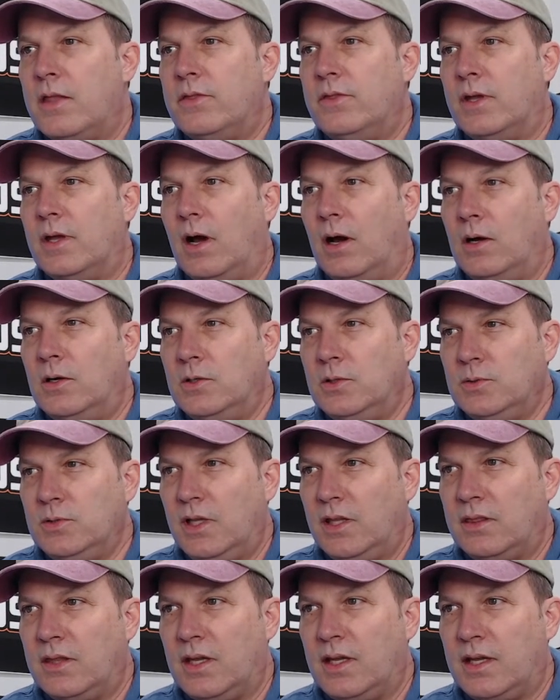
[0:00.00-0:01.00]
The
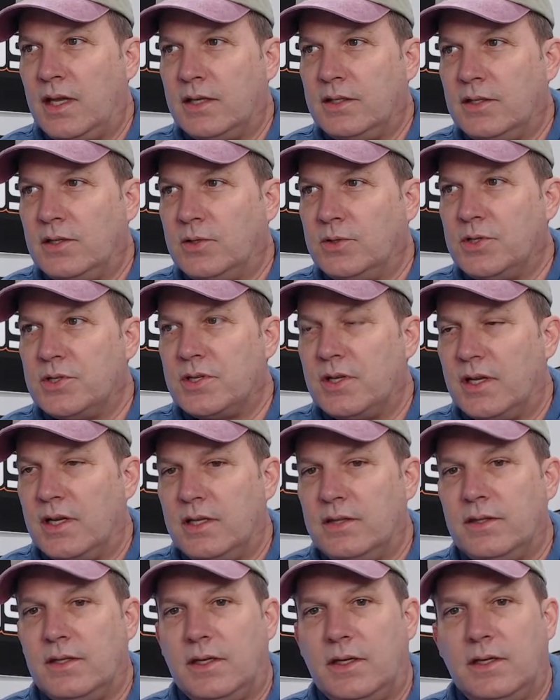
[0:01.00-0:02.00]
only thing I noticed
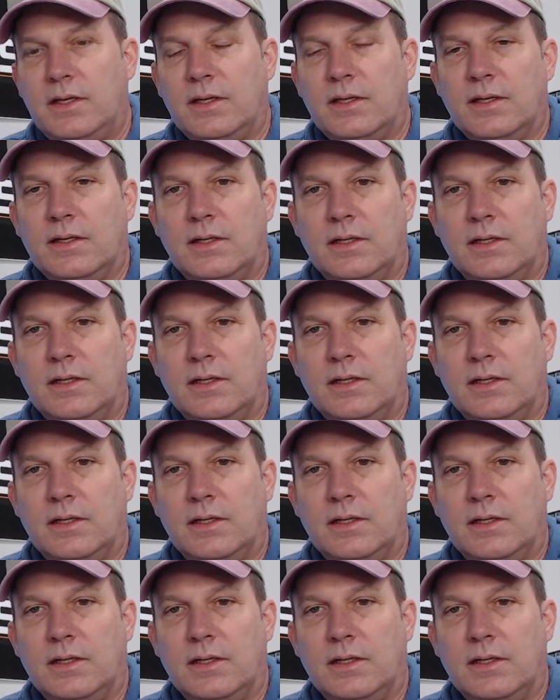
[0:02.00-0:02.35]
in the